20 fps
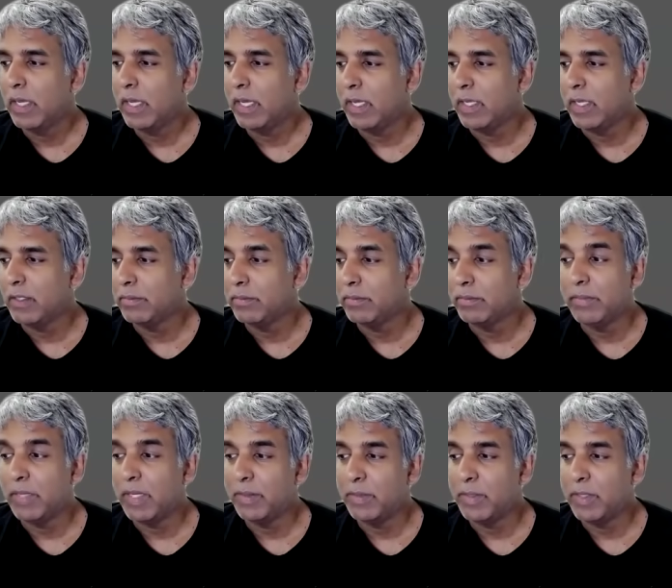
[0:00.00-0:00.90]
and
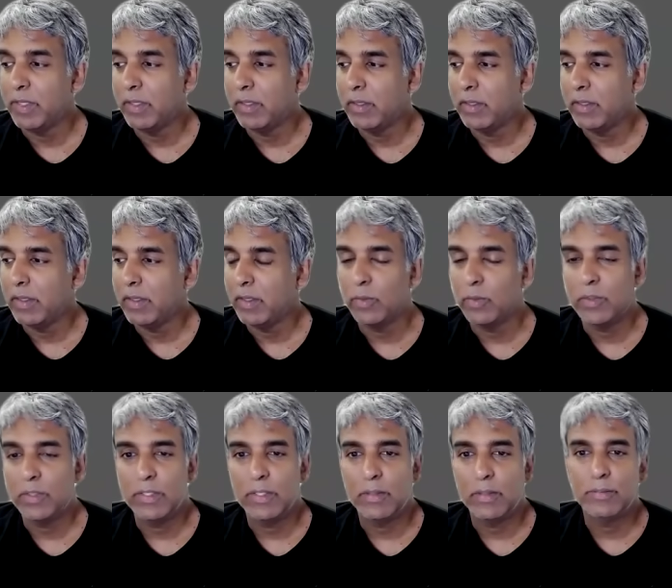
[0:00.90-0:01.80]
maybe there
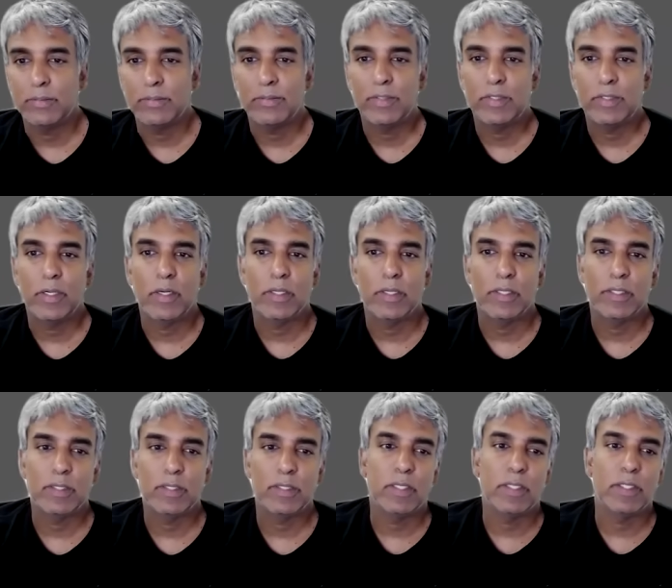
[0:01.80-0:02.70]
were some
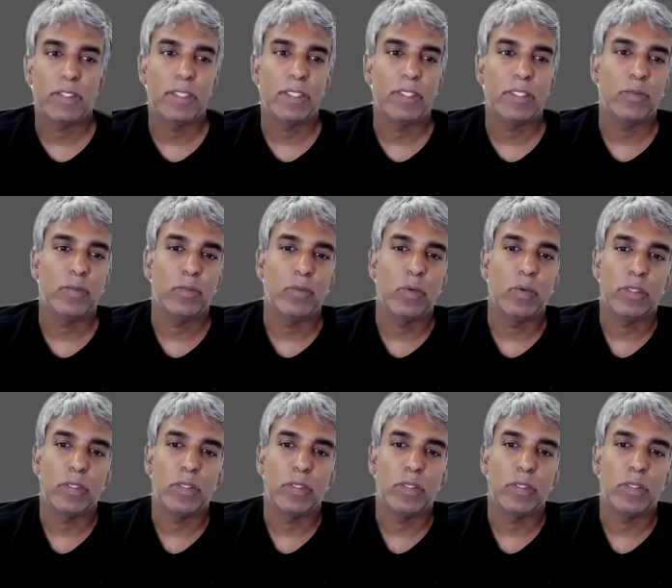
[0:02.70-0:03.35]
targets that they didn't